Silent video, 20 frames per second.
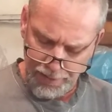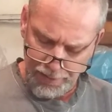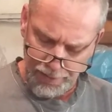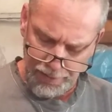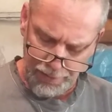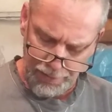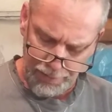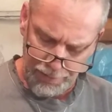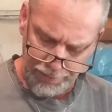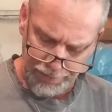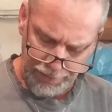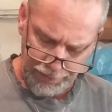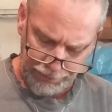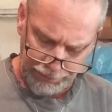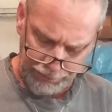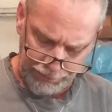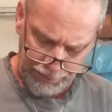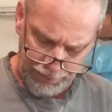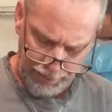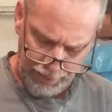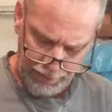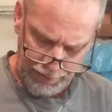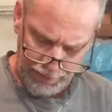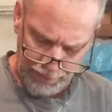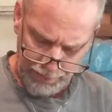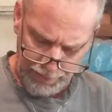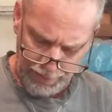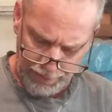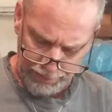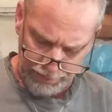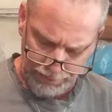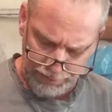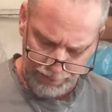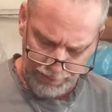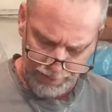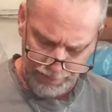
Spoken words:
Oh, this is talking about